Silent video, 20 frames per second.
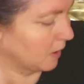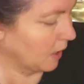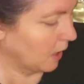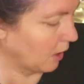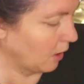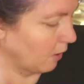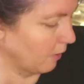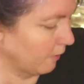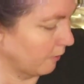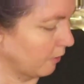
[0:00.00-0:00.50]

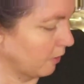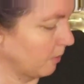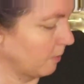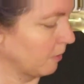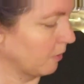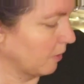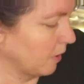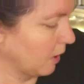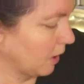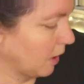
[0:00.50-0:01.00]
towel over them
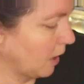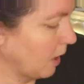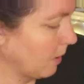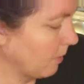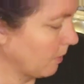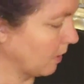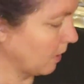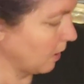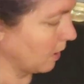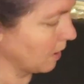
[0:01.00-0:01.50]
or in a
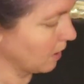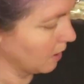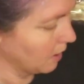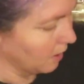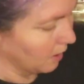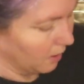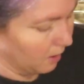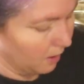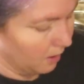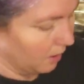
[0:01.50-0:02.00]
cupboard,
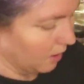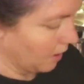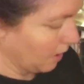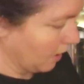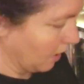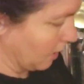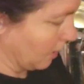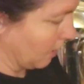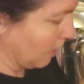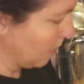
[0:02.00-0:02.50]

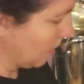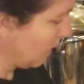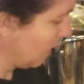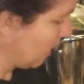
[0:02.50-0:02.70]
uh,